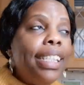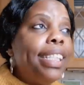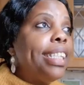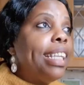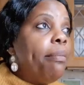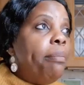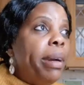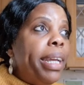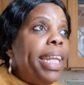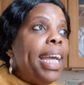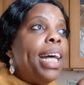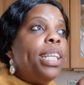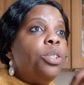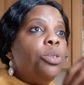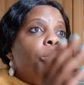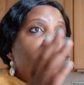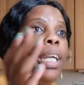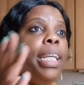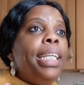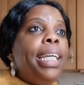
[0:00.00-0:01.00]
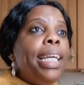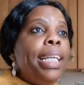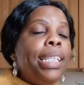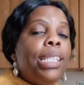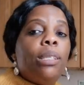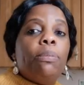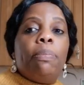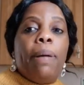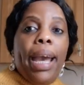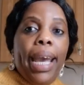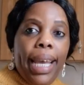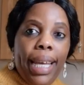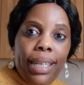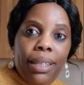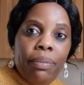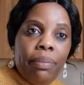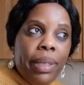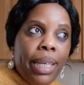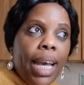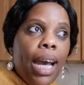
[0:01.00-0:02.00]
Somebody has already
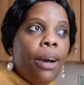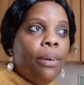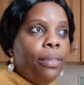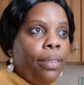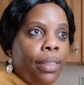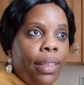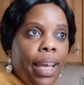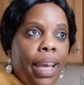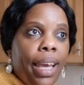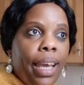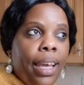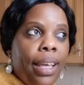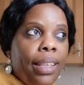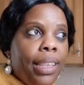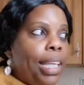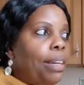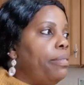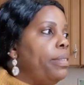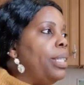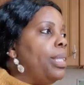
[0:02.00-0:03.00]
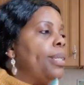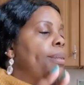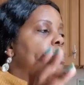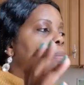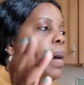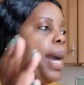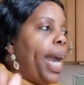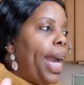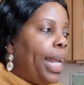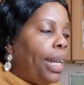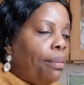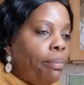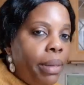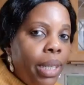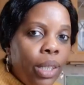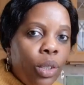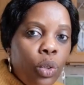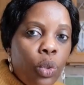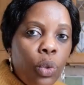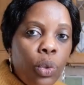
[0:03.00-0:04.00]
inspired me out there. They have inspired
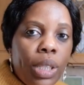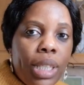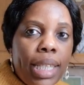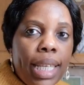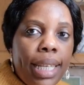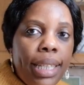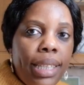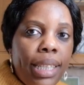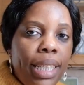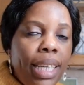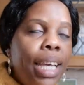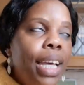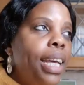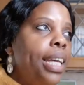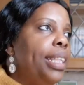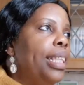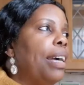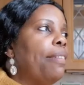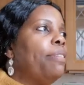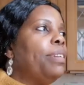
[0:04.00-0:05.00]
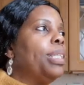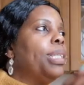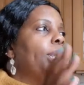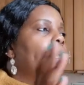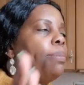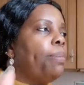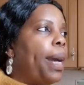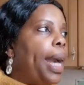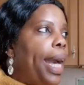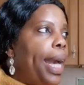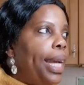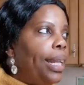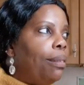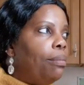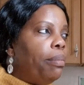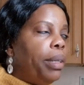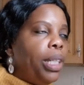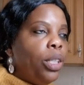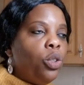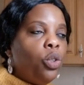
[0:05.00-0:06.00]
me to study. They have inspired
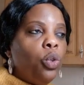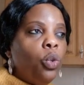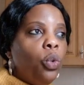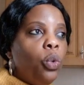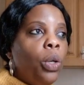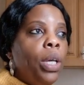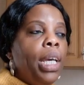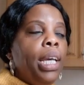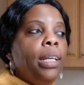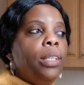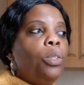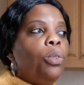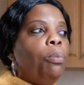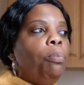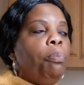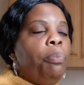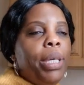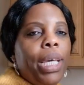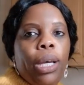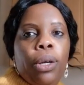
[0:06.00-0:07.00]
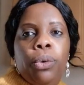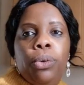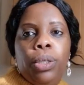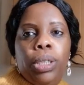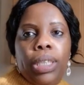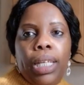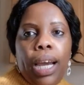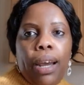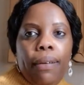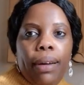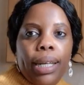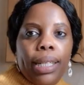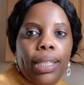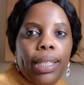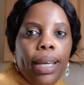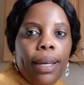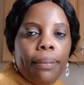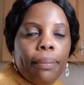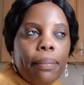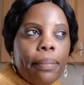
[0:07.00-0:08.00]
me to be a good
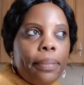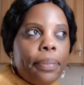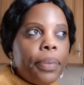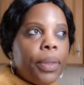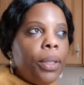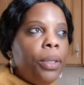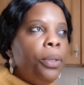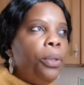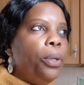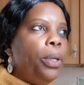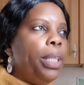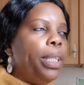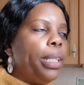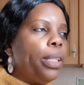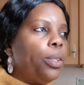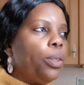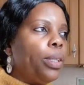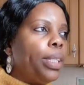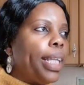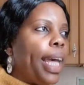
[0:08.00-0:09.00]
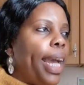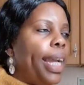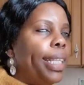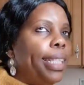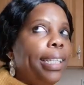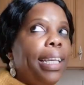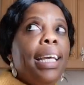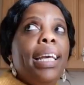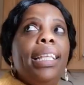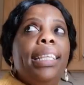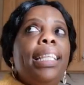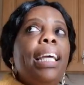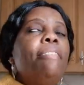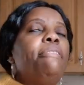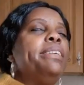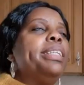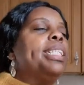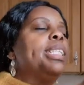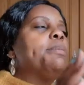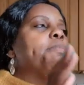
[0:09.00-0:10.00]
character, you know, in the society. They have
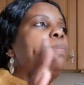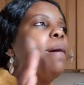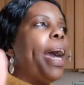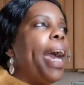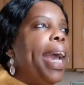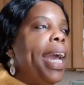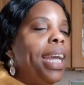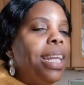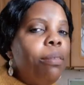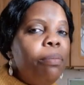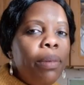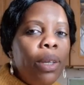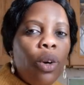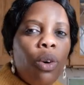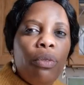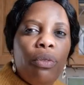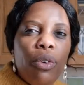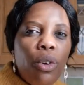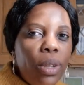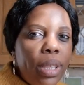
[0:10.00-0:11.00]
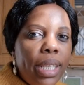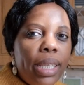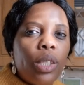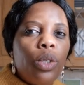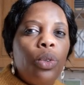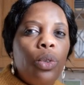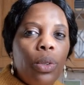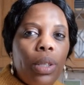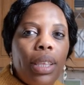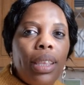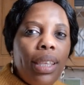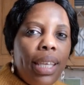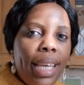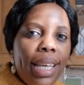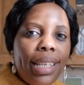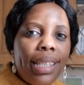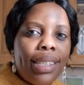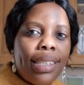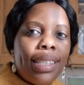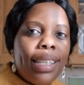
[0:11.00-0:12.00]
inspired me of all these good
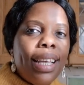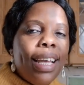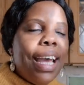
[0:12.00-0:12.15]
things.